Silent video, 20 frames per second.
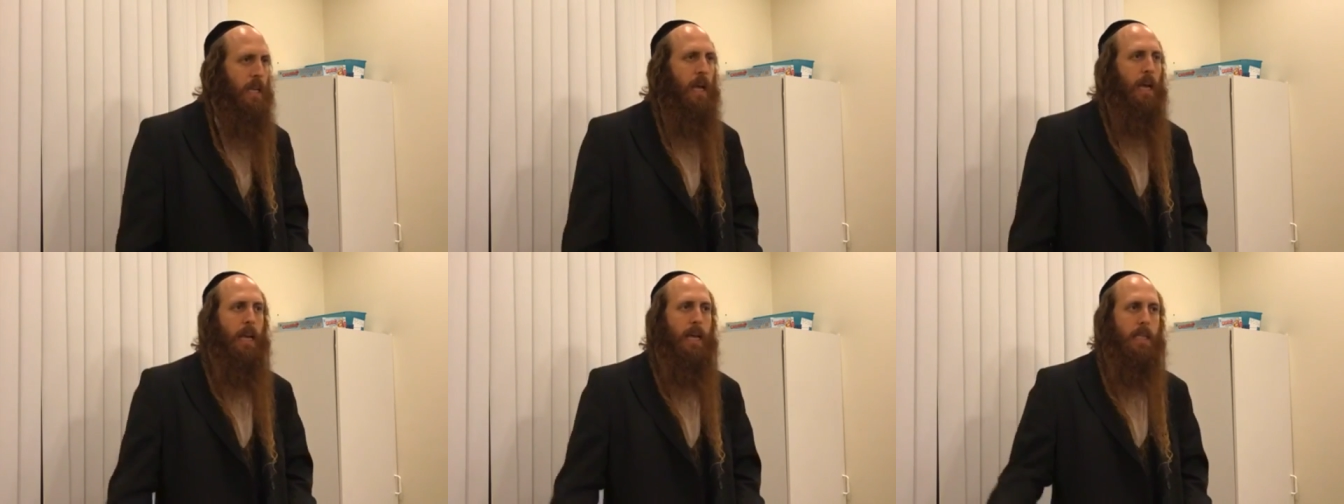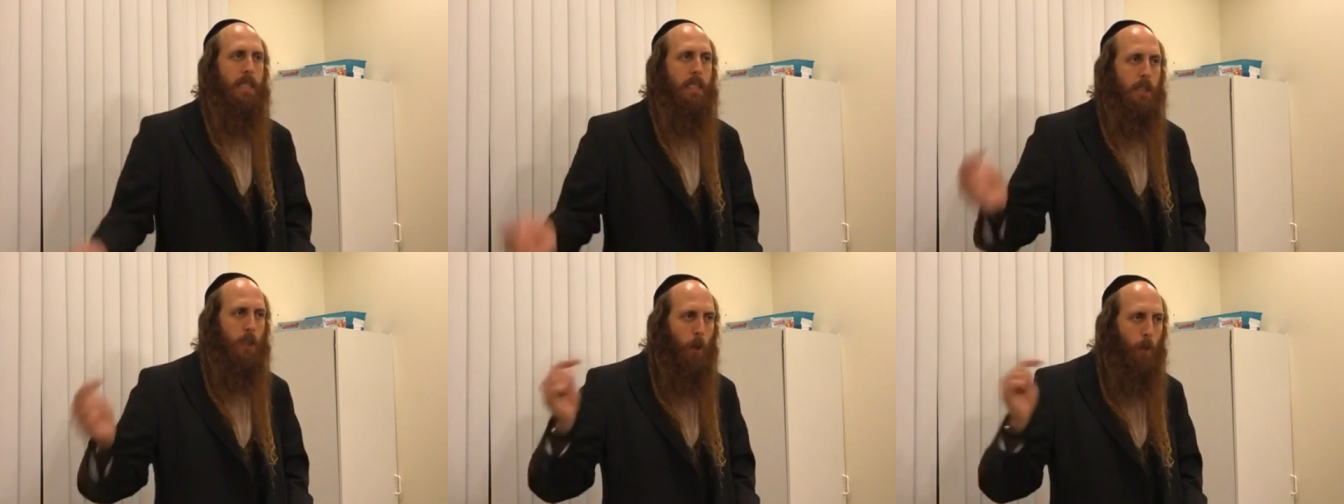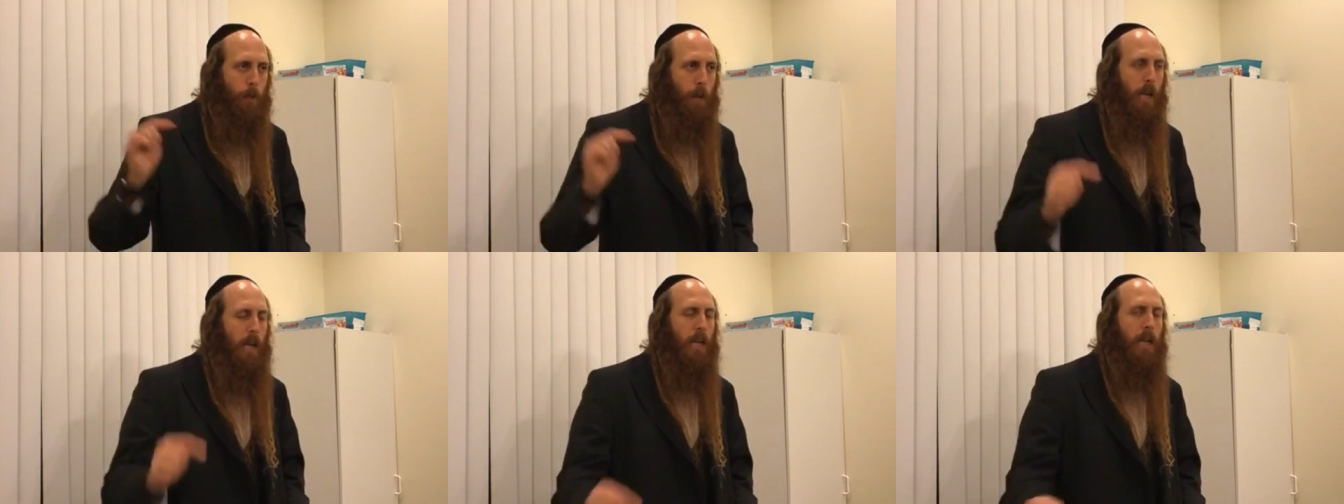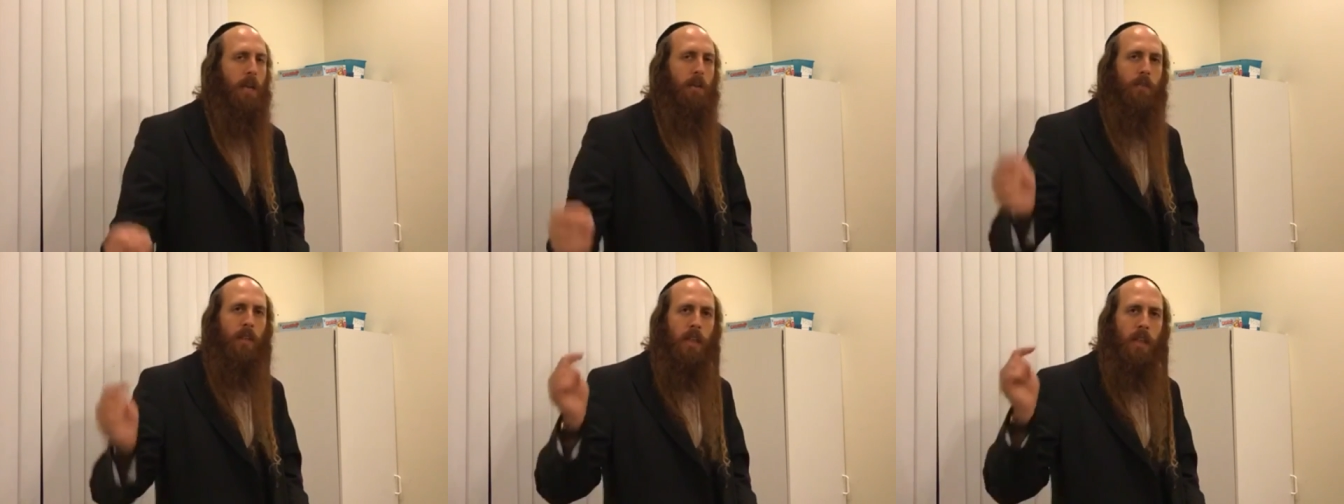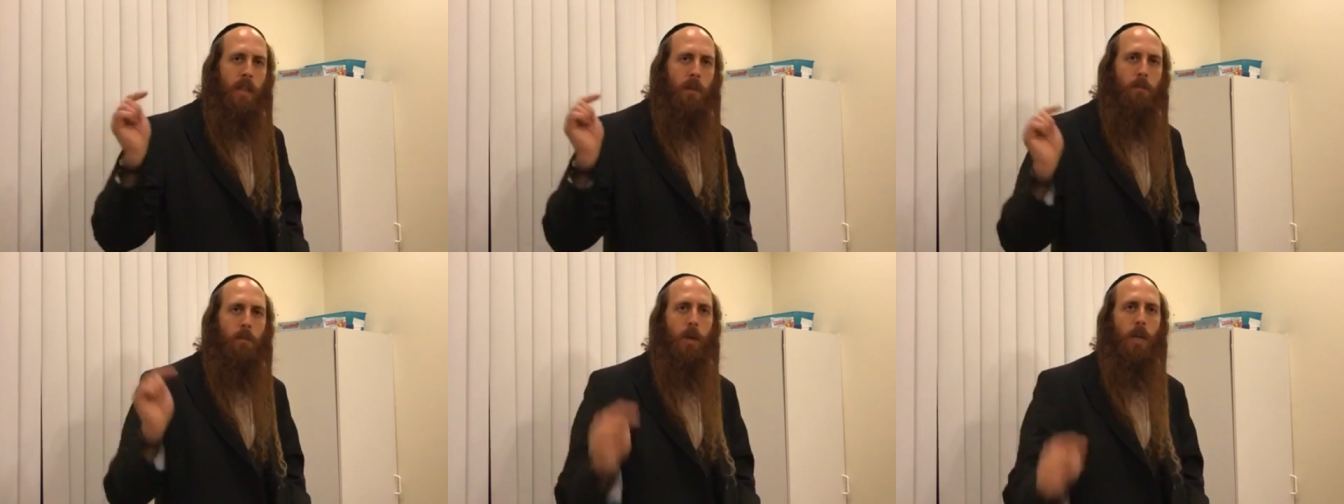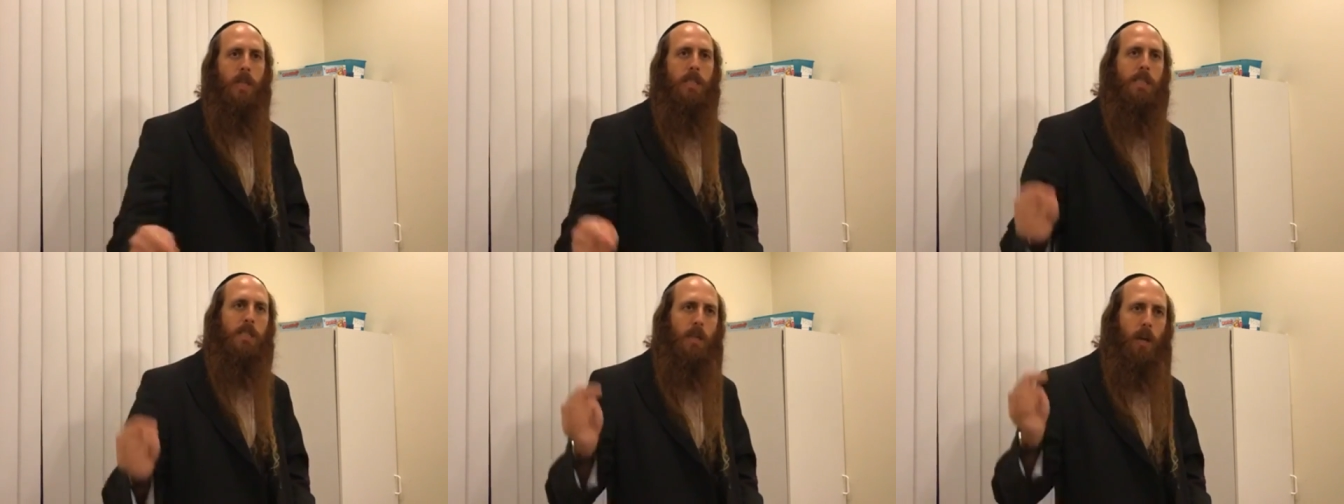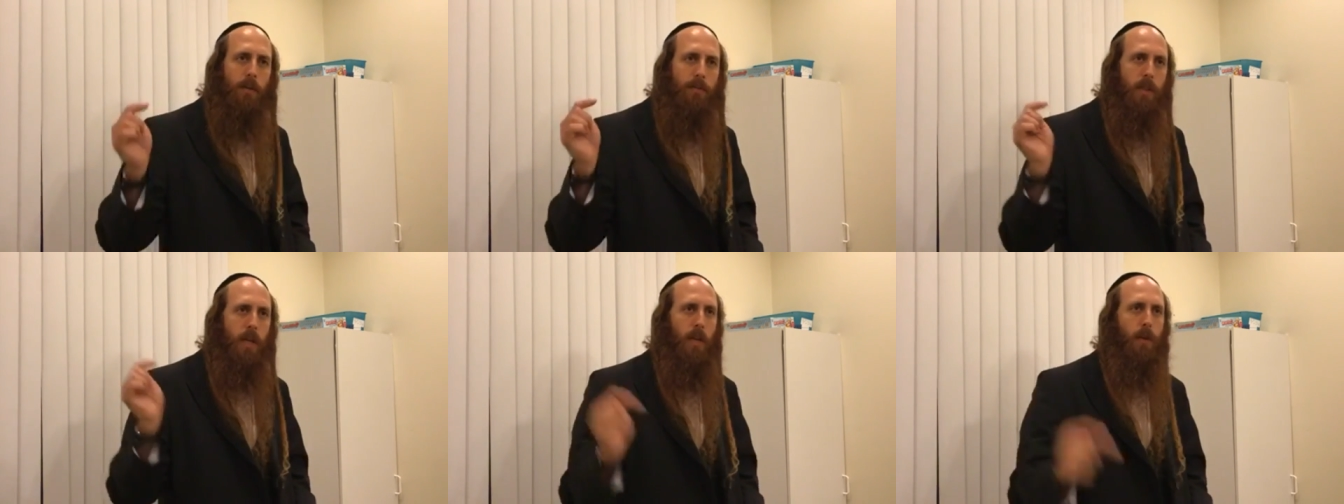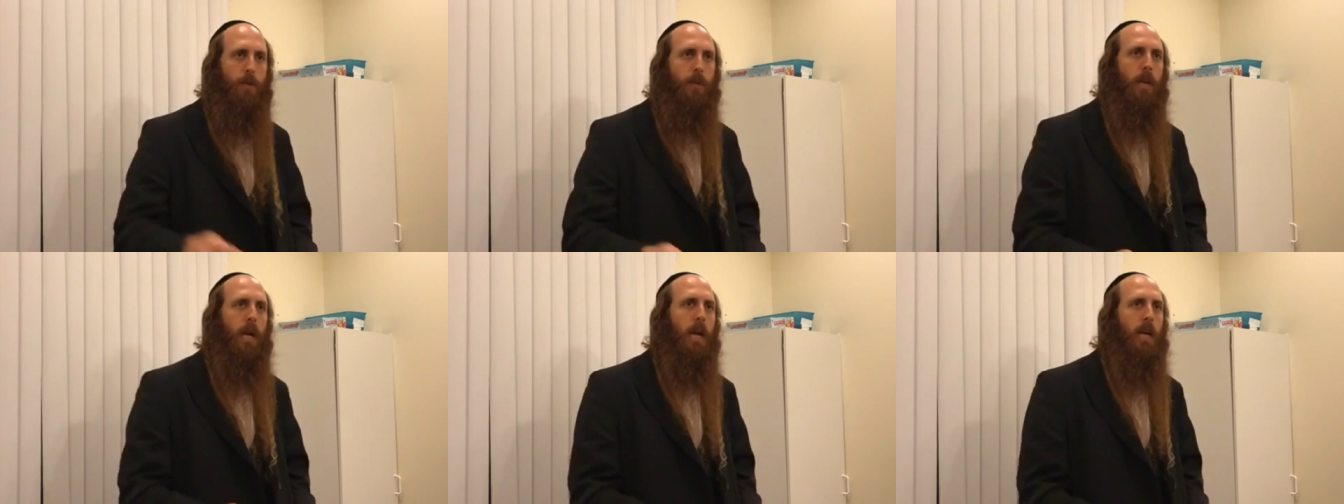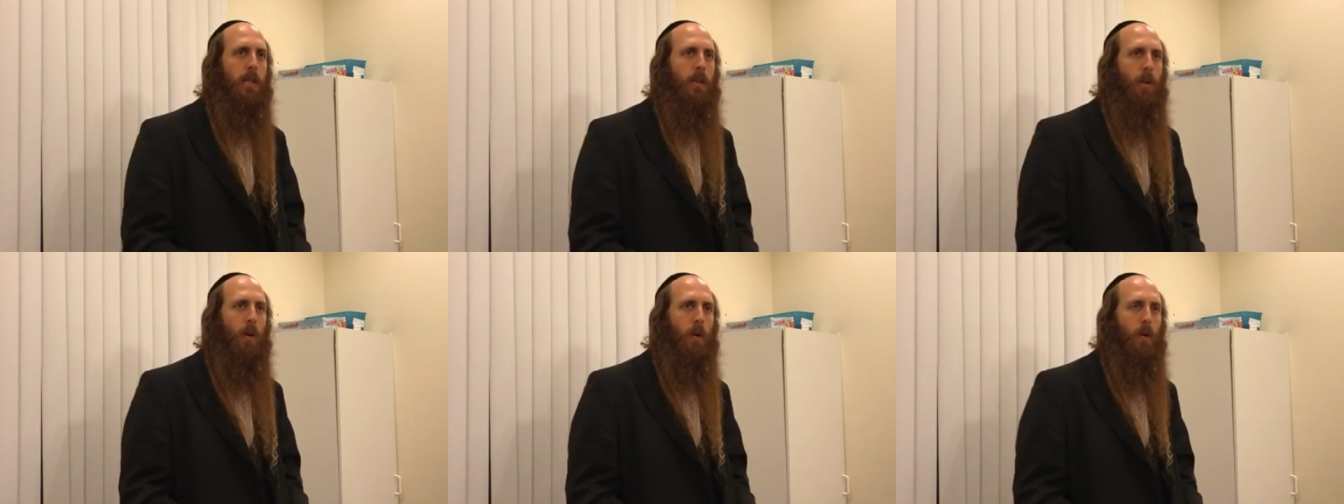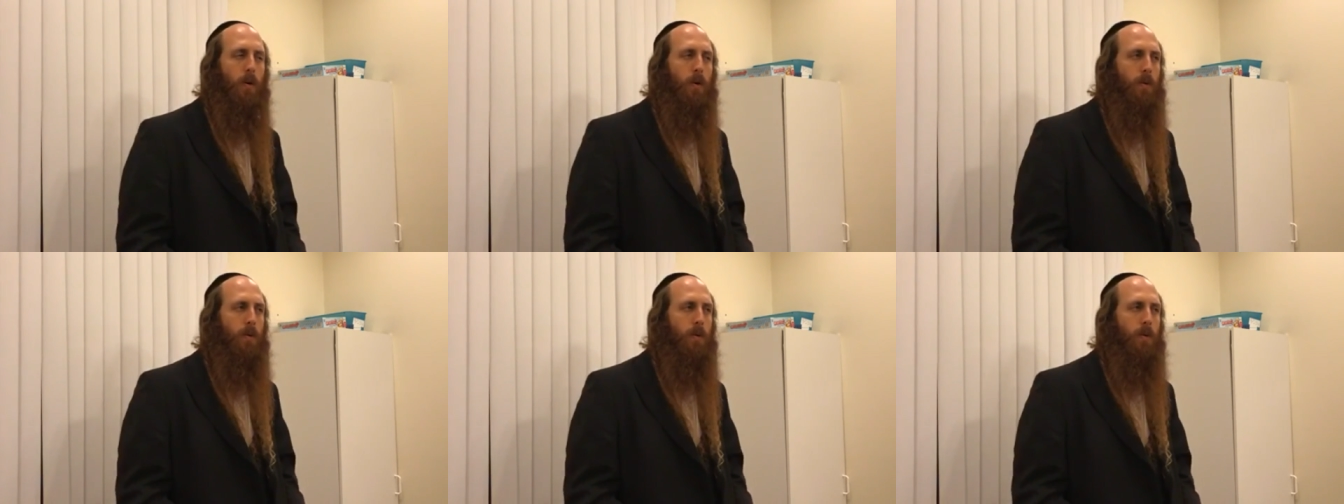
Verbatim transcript: it's to believe in the mercy of the Creator.